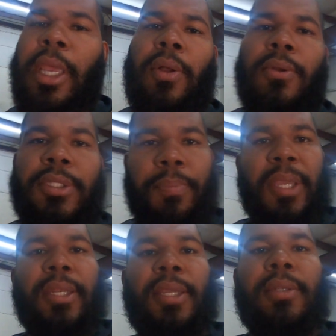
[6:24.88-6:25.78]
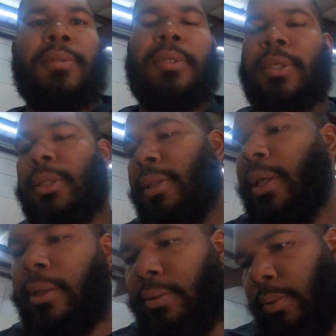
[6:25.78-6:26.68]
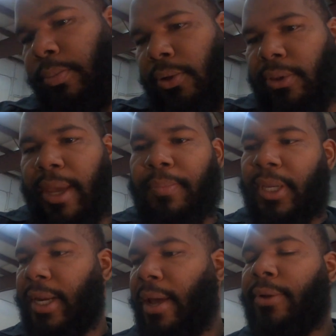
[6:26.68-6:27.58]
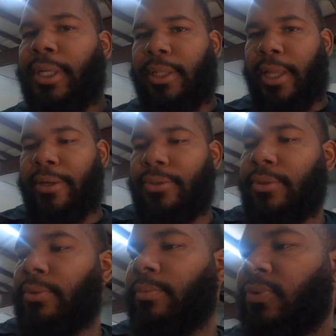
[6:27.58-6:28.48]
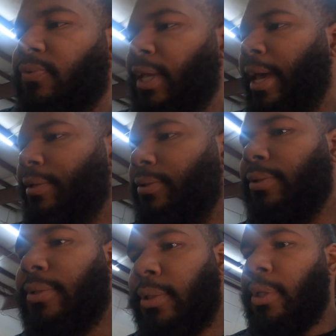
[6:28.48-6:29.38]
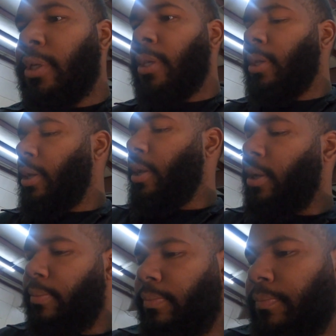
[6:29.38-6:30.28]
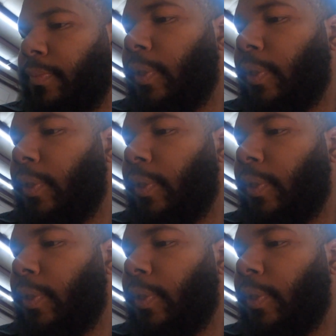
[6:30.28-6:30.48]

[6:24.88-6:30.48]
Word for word: that holds the pin in and then you pull that pin out and it allows you to remove the axles. Um,